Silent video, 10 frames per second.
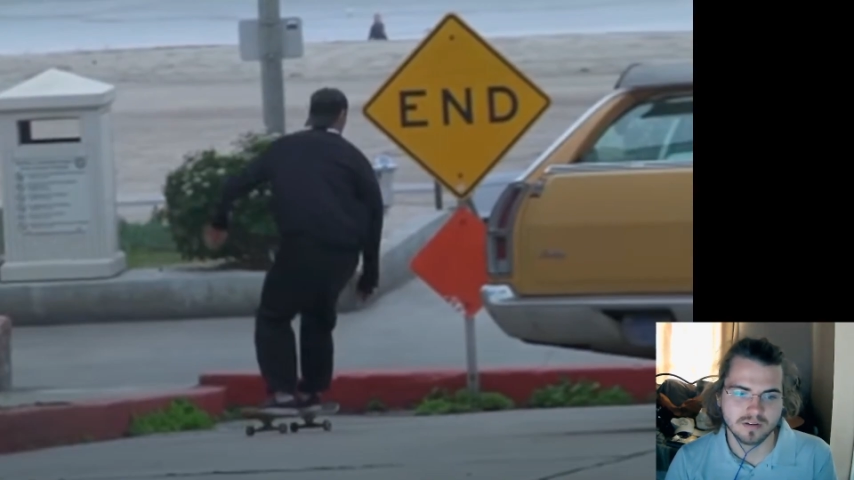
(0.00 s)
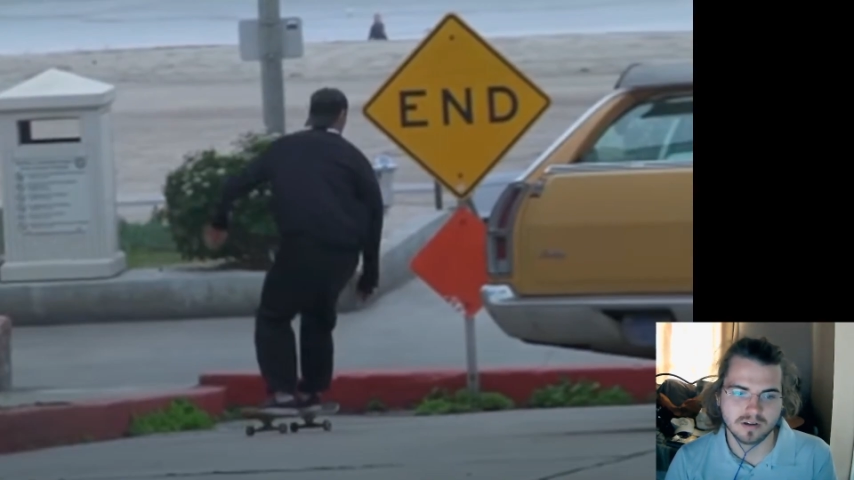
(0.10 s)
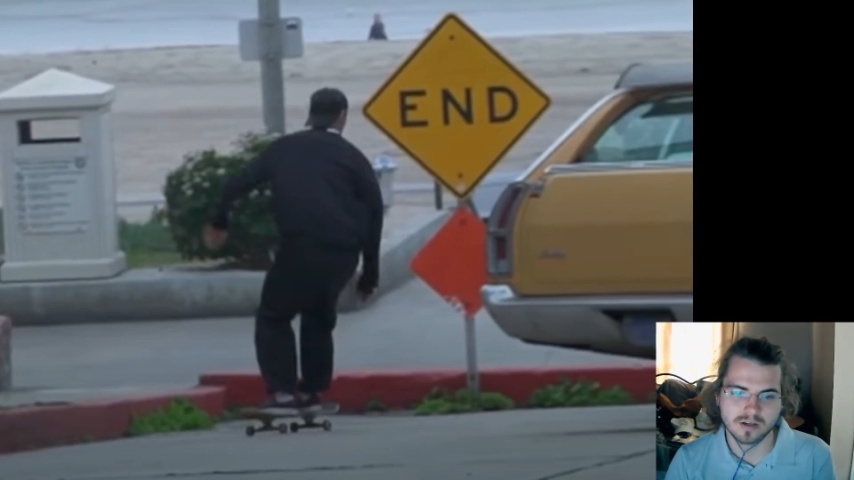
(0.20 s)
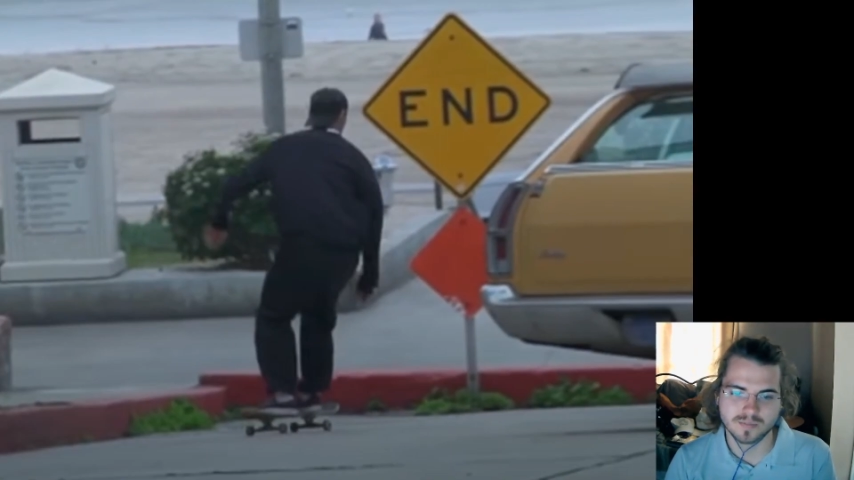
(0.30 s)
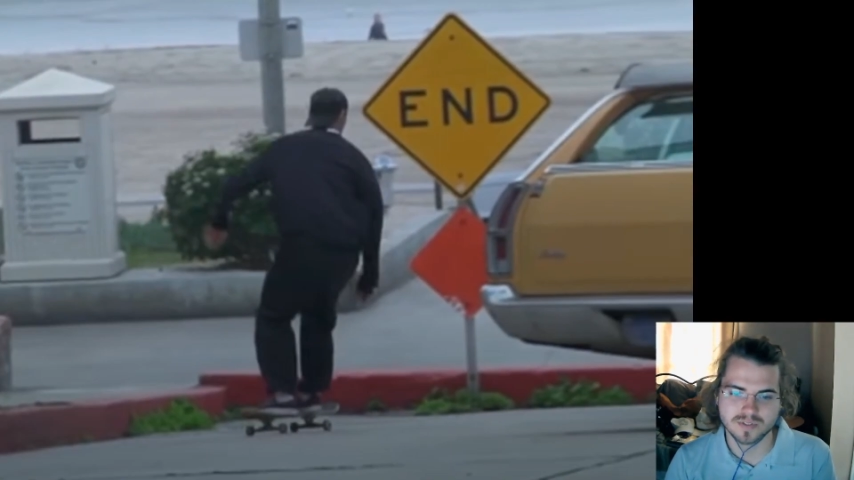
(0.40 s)

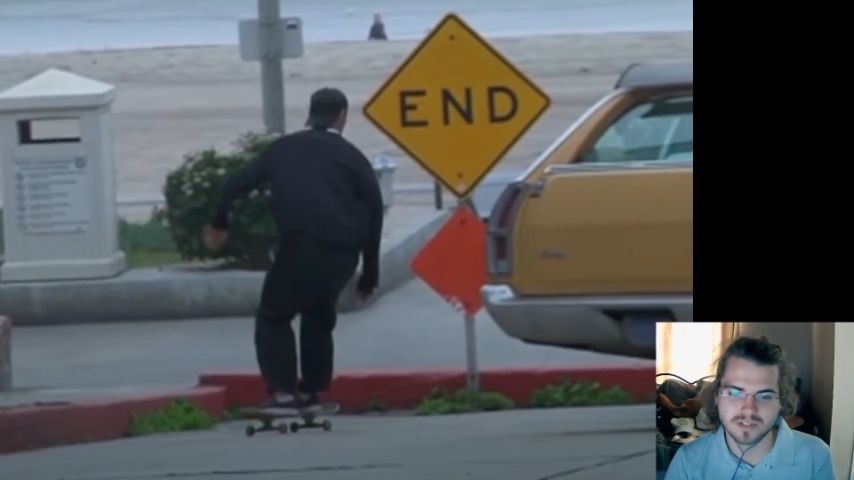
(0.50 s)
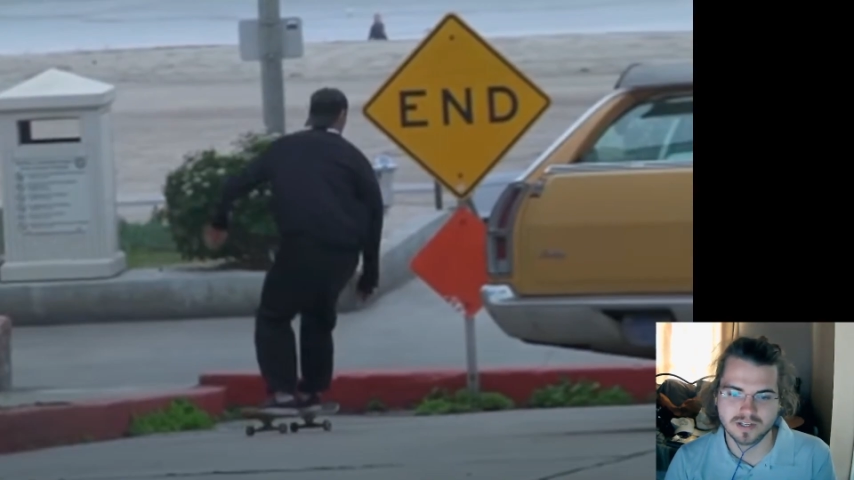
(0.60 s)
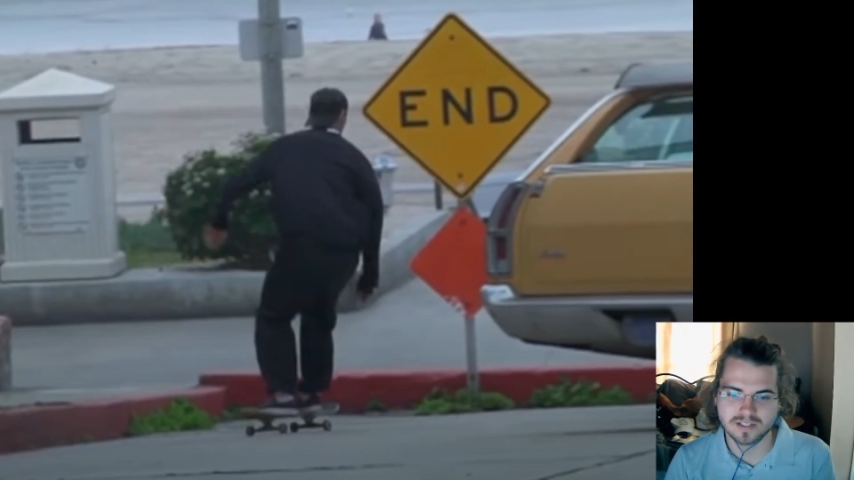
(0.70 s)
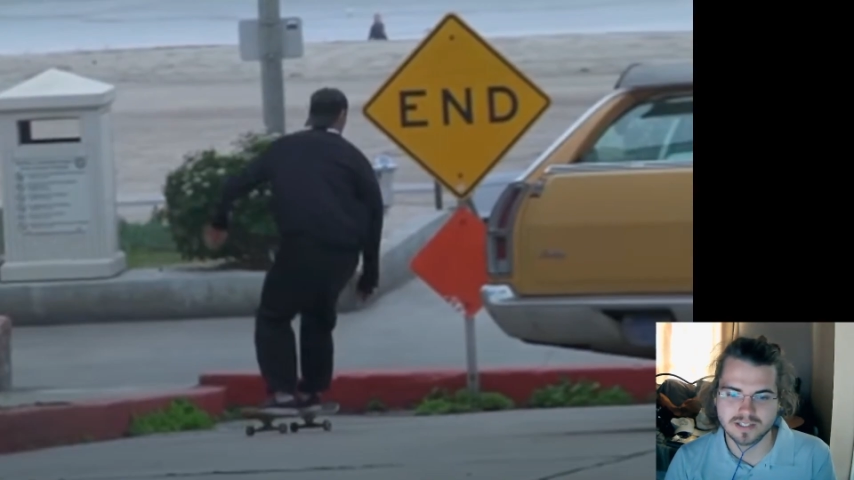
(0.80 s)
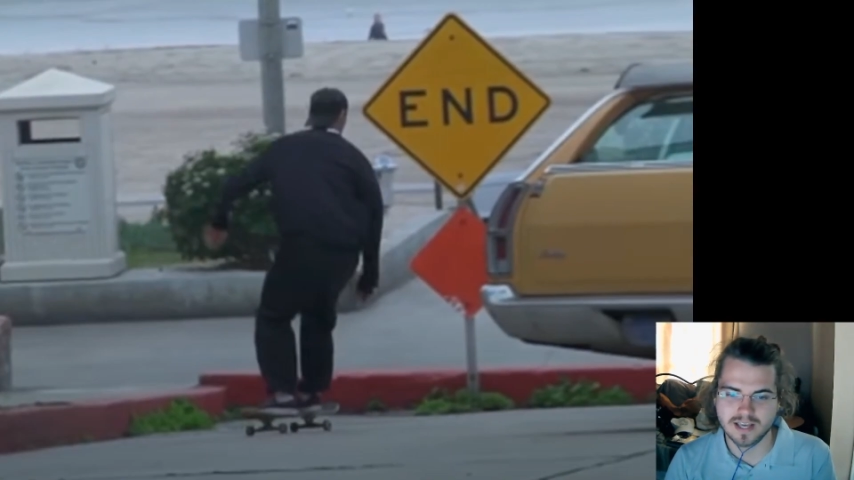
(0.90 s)

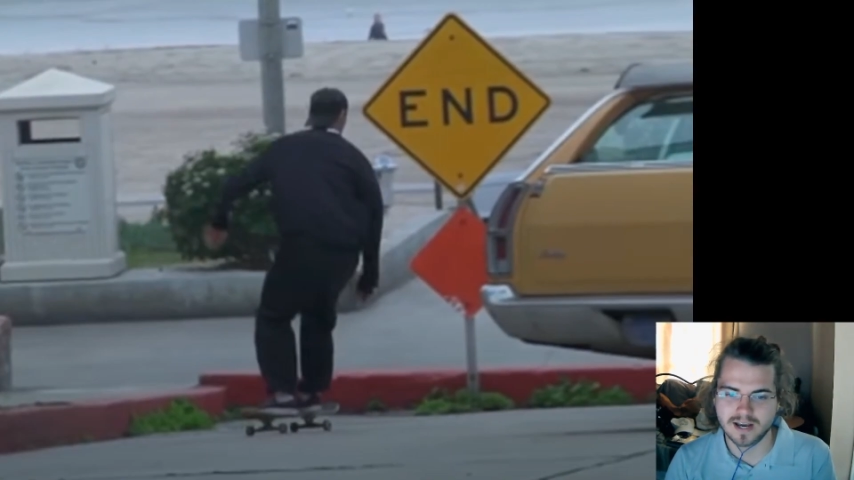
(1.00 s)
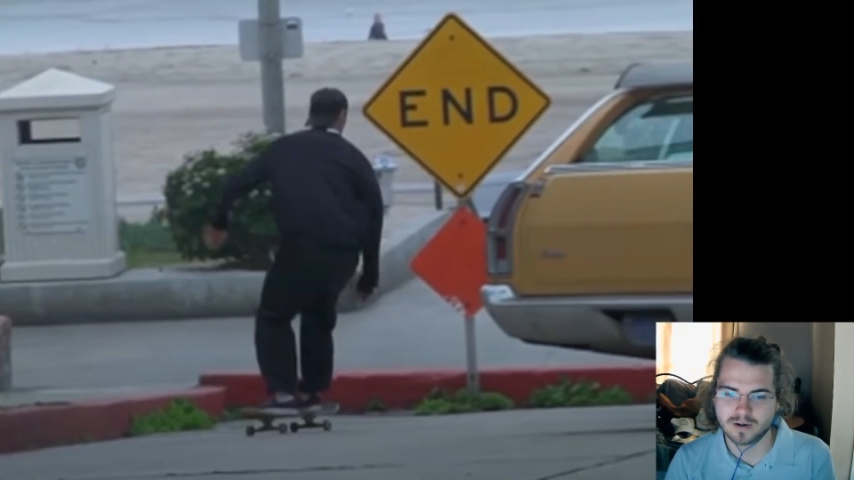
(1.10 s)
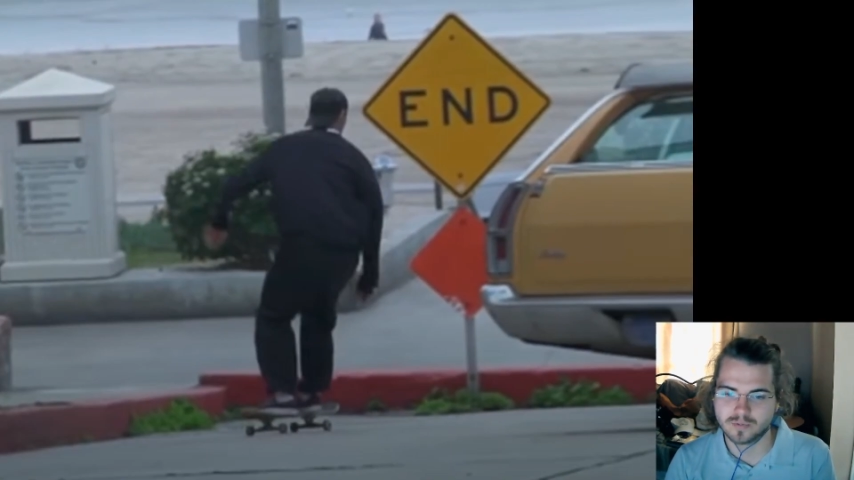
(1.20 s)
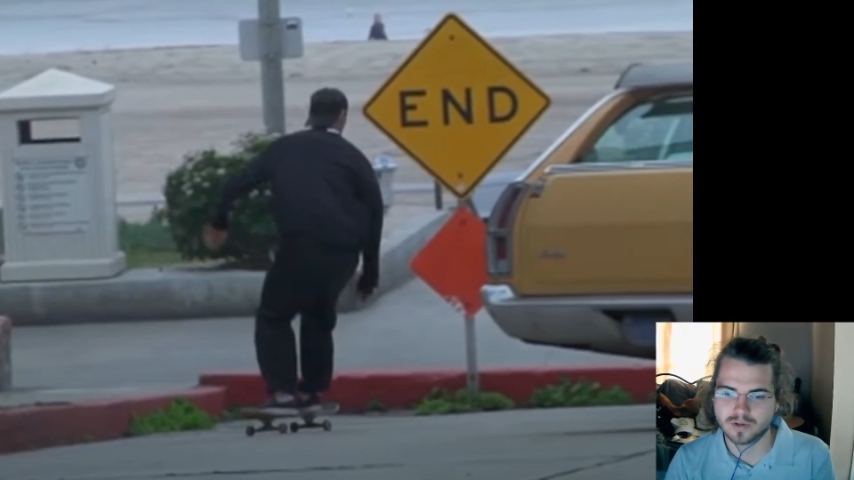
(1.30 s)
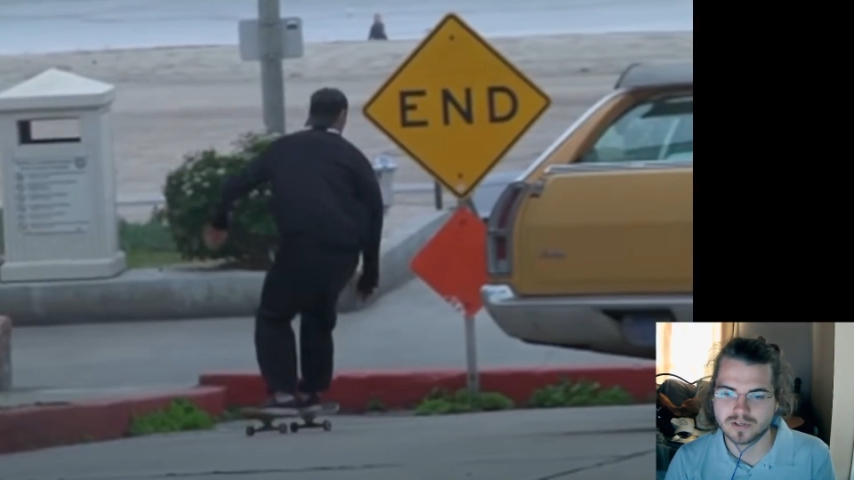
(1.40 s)
Stussy,
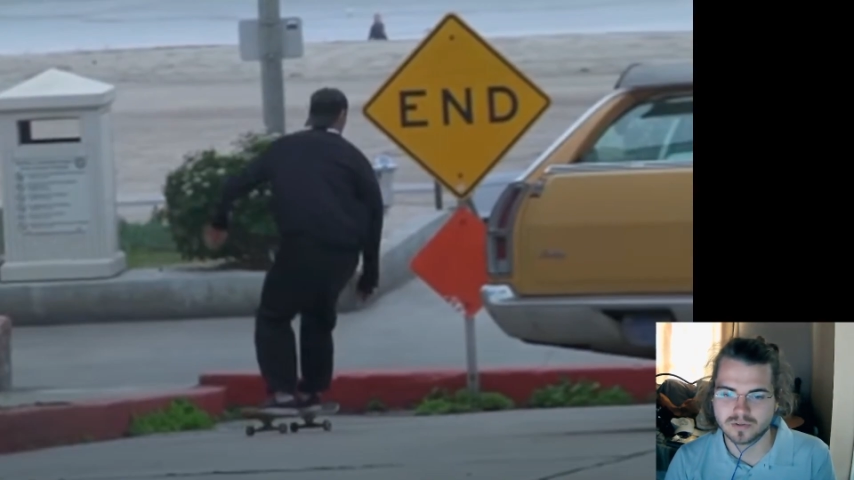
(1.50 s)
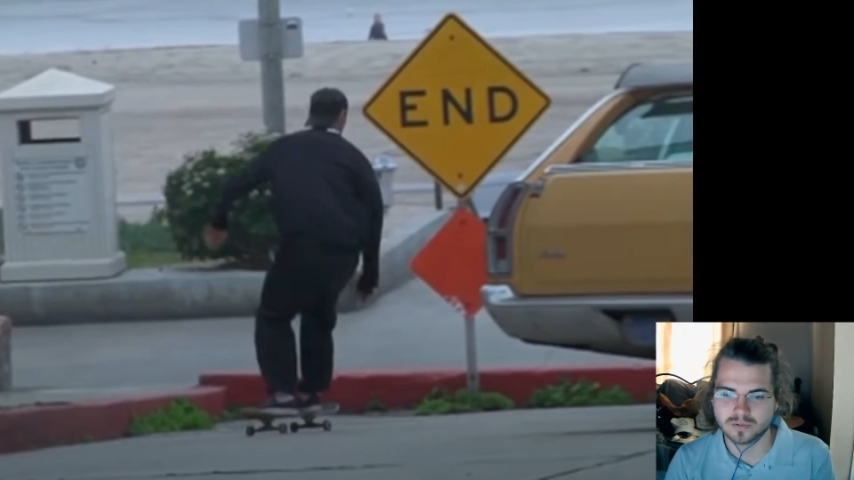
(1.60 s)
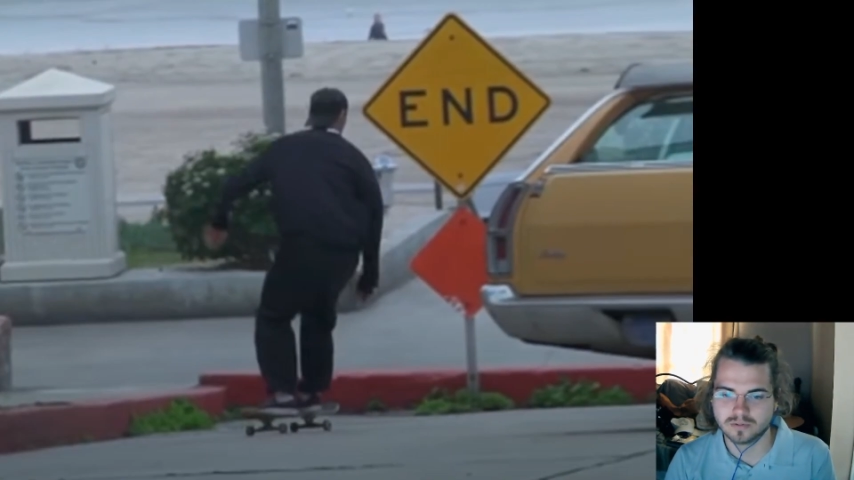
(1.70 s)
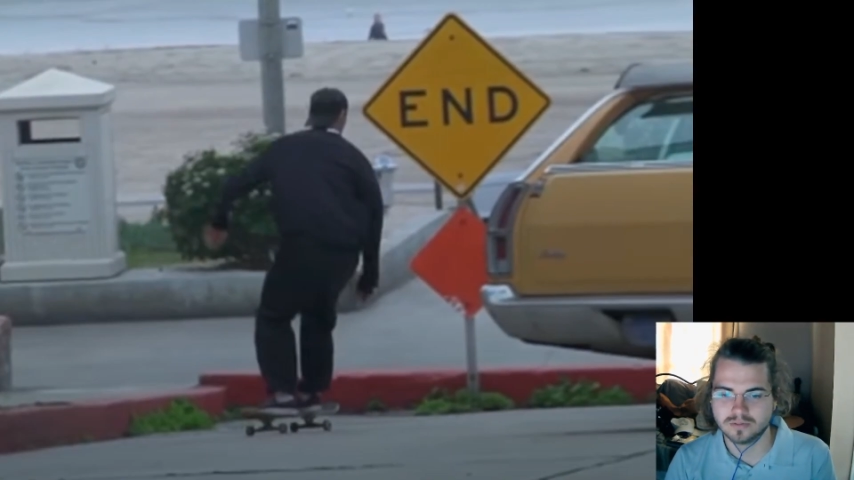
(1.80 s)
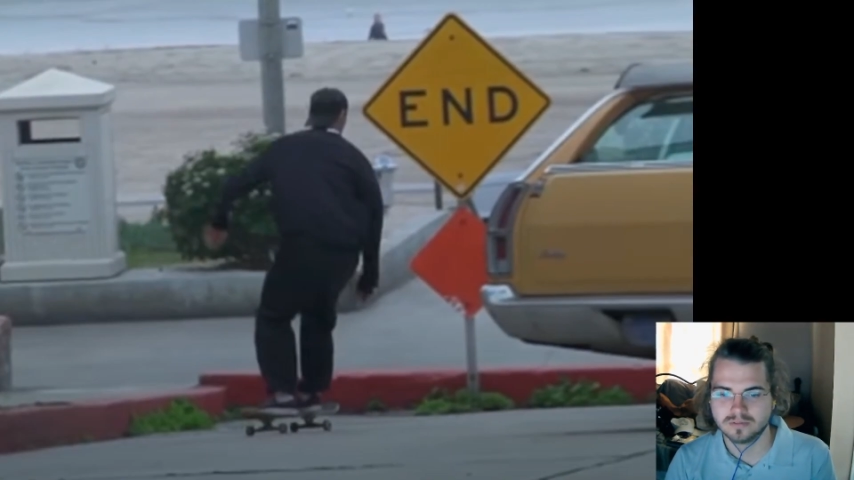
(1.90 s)
How Original.